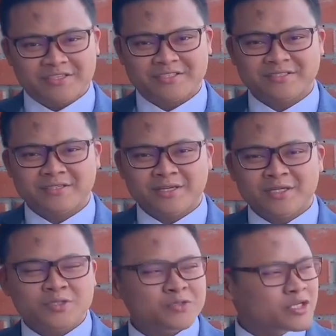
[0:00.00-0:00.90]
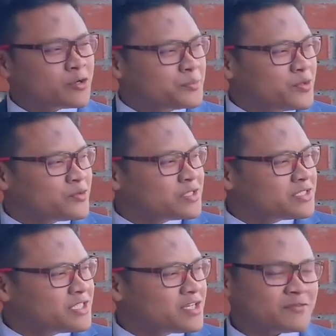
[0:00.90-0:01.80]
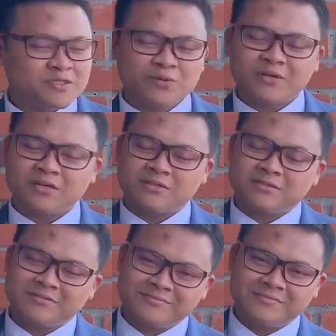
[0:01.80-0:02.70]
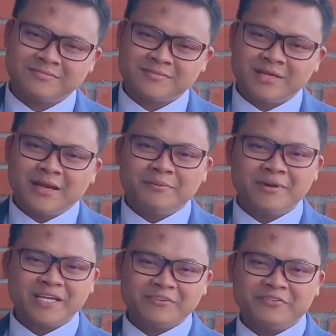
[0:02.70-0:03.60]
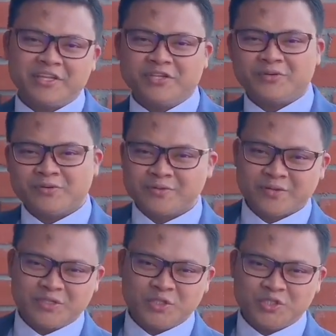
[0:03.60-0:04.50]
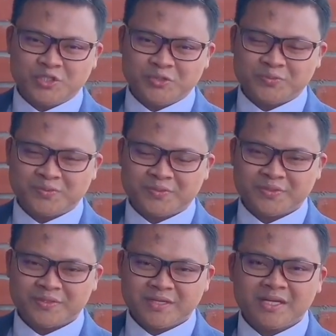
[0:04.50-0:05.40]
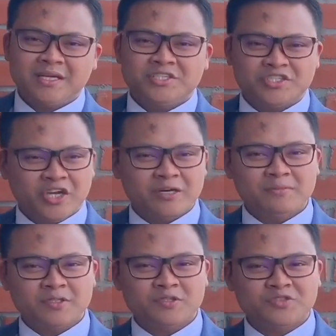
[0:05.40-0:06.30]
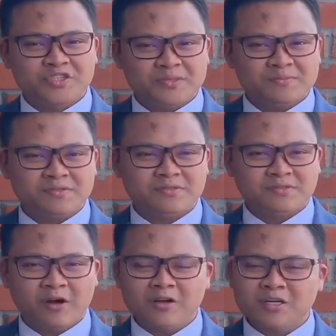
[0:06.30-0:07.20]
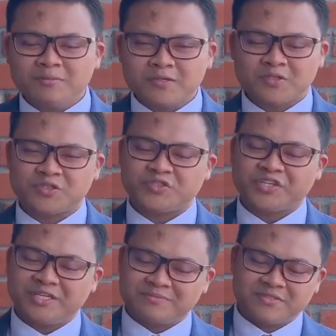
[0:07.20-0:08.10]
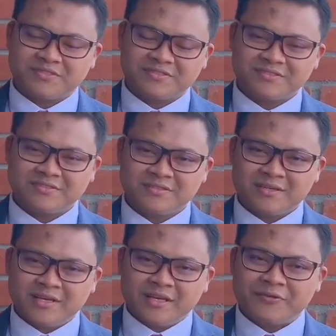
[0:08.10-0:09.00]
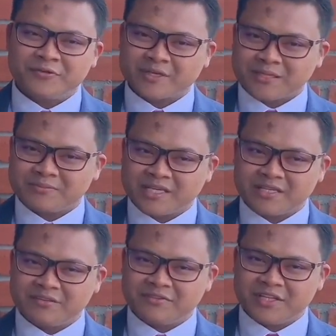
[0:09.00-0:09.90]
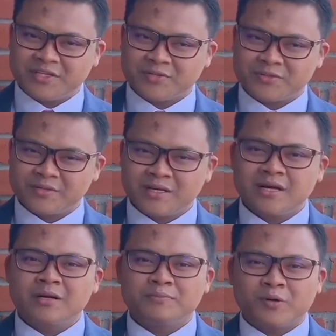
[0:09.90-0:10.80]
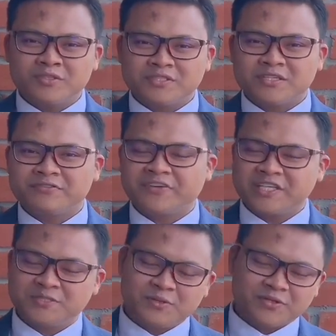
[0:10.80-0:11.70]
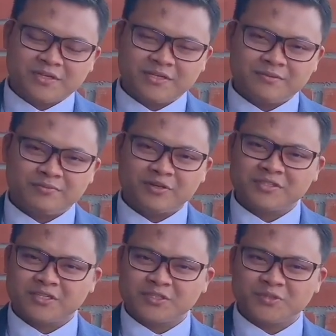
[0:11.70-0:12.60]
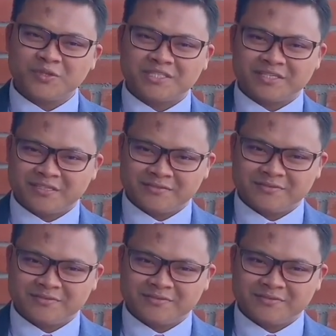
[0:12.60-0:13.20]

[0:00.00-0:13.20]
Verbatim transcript: us to the community of the world. Make a video on YouTube share about your dreams talk about your dreams if you can't make any video post it on facebook post it on twitter